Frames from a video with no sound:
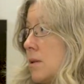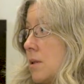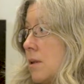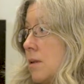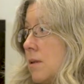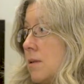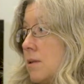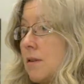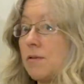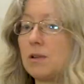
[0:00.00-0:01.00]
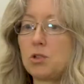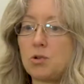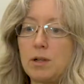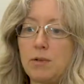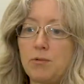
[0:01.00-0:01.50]
and definitely
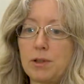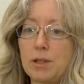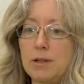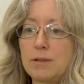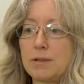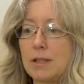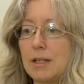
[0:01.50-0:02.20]
try different things